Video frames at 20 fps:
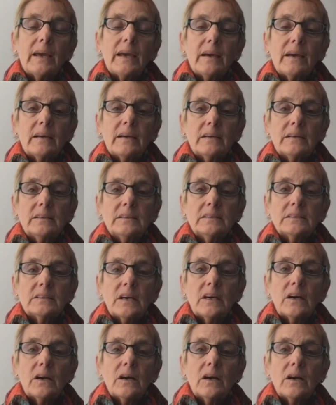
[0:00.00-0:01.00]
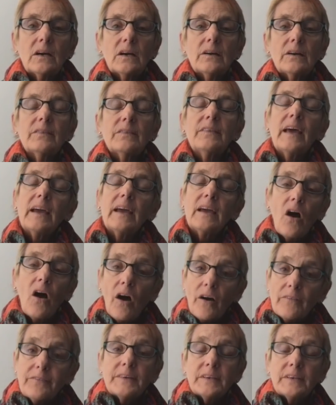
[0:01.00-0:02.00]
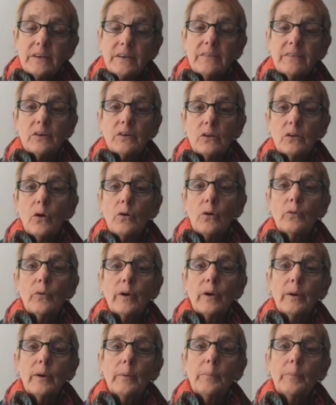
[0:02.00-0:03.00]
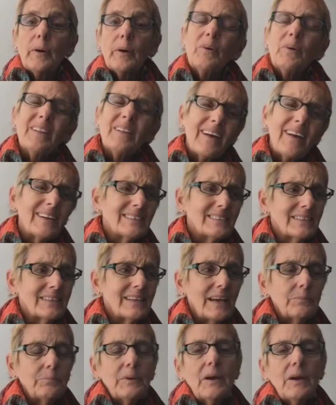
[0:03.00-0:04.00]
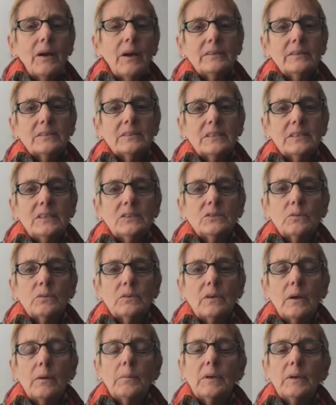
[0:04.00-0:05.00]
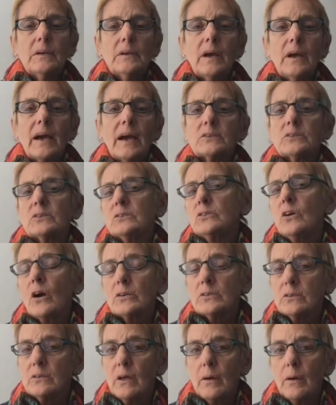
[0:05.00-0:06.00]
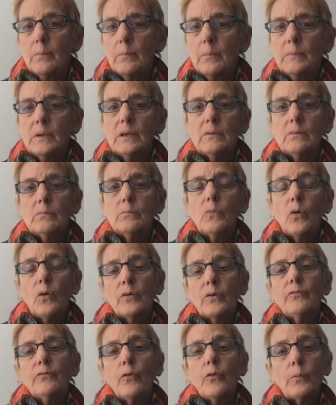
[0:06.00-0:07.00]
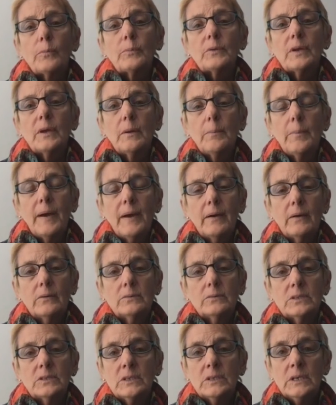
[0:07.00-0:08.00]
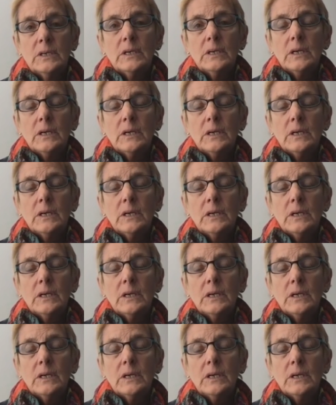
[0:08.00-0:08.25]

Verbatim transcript: and uh, they often give a colloquium, but we like to get behind the scenes with them and actually talk to them and more informally about